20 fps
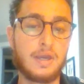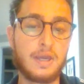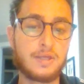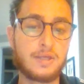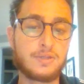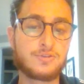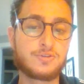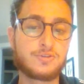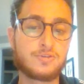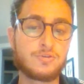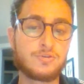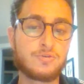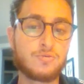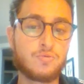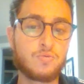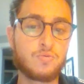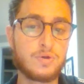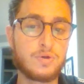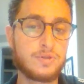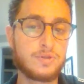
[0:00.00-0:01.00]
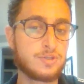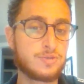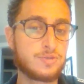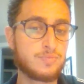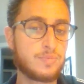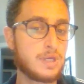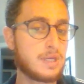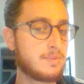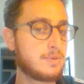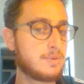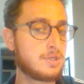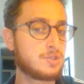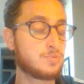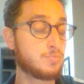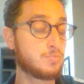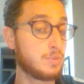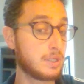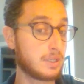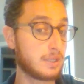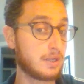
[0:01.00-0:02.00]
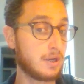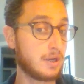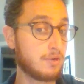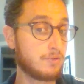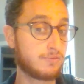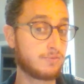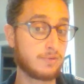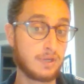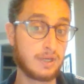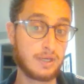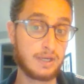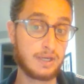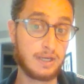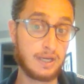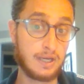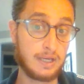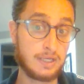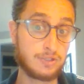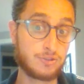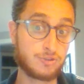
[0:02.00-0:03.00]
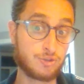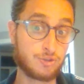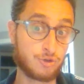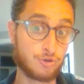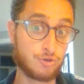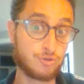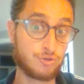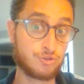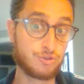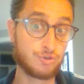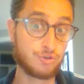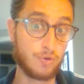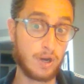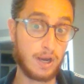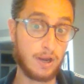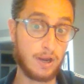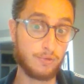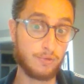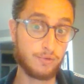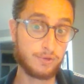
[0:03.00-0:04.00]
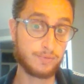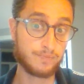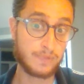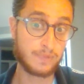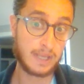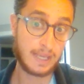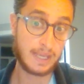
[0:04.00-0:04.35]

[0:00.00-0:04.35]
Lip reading: And so when this baby is big enough, it turns around